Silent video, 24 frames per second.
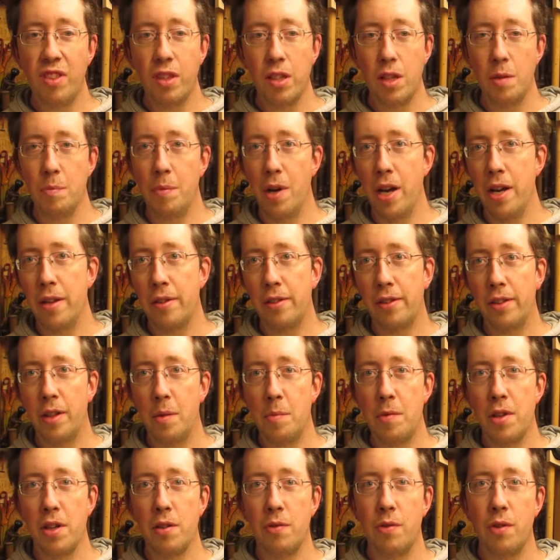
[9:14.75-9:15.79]
buying
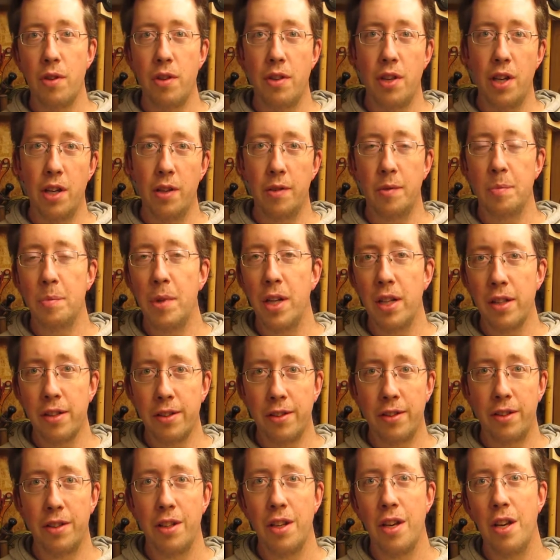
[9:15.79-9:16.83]
something for
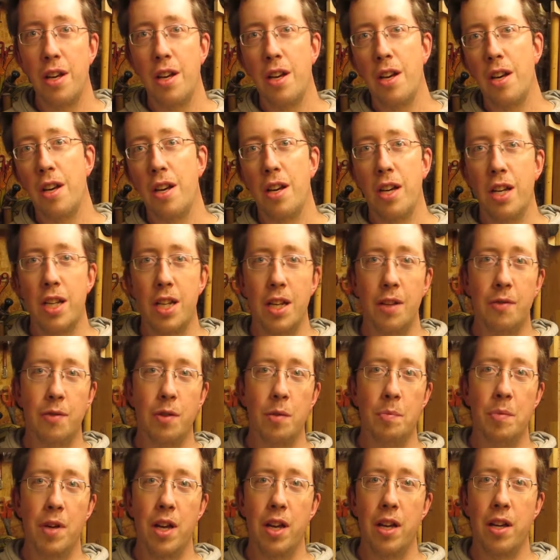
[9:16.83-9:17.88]
$1,000, I'd have
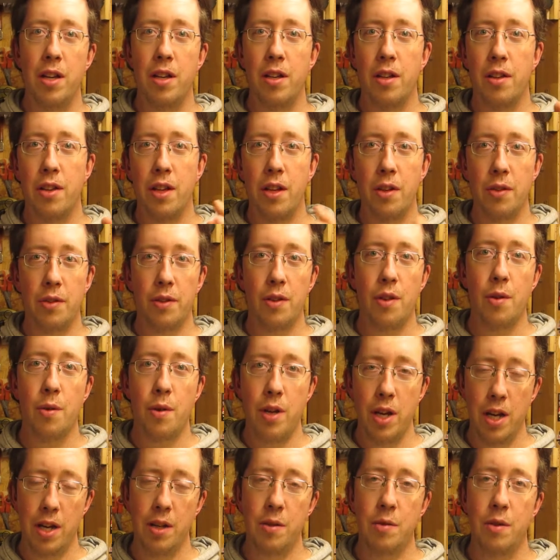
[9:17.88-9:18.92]
to pay
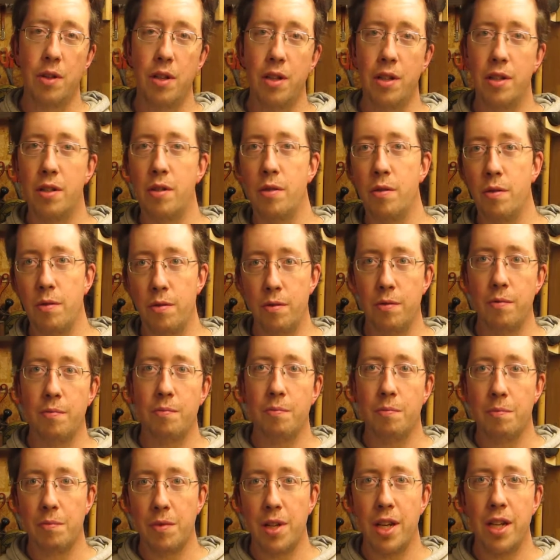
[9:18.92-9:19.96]
$1,300 to
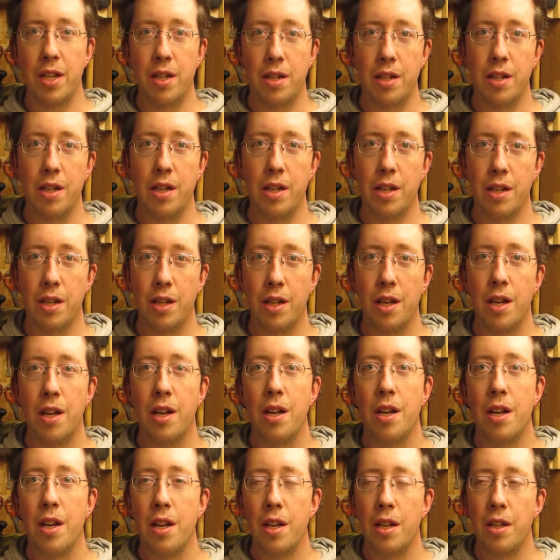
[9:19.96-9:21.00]
get it here.
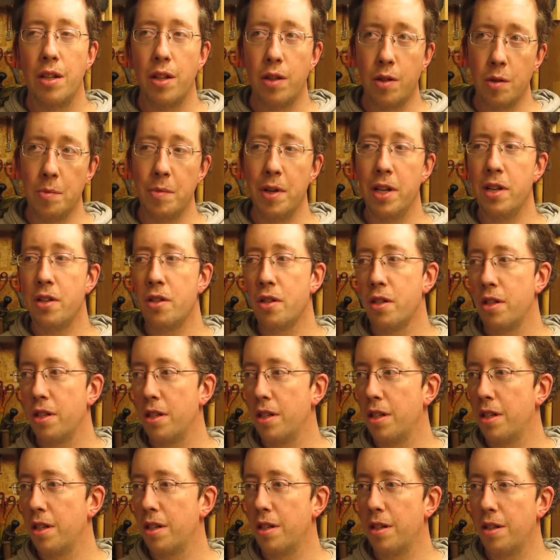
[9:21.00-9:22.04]
Not to
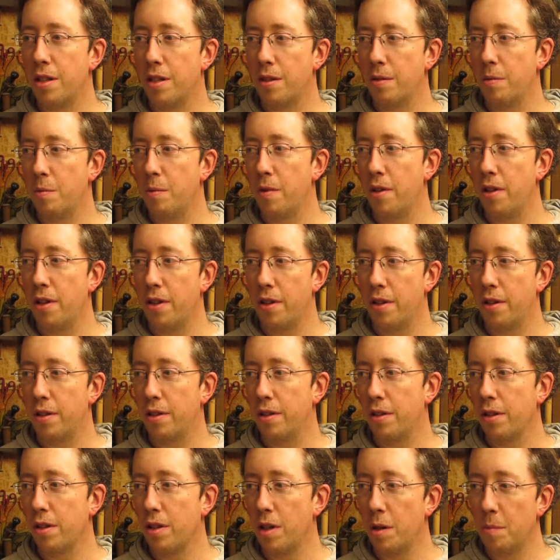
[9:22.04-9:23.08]
mention, with
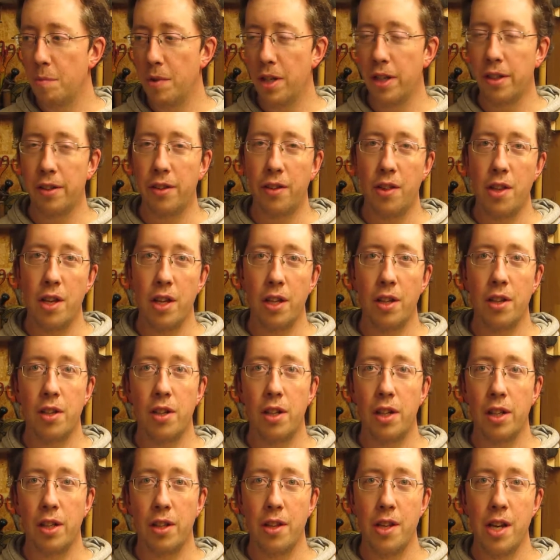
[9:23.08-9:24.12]
a complex thing
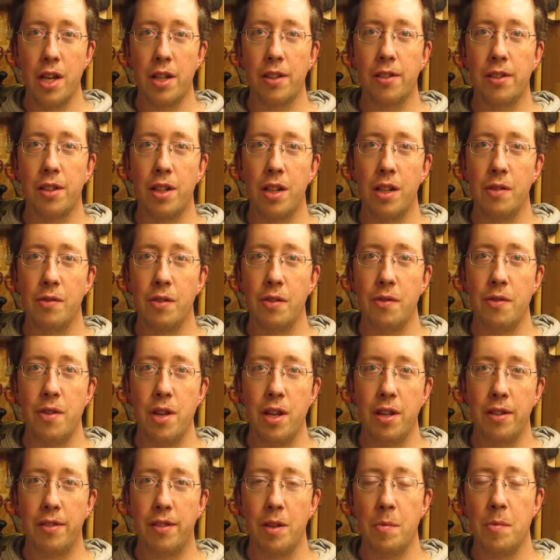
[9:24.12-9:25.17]
like the X-Carve, if
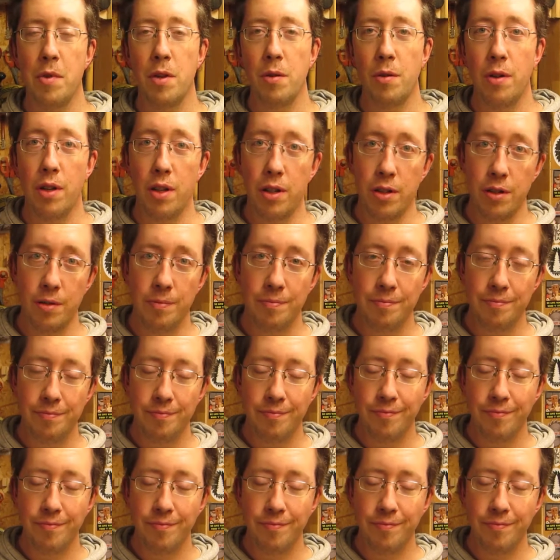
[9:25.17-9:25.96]
there's something wrong,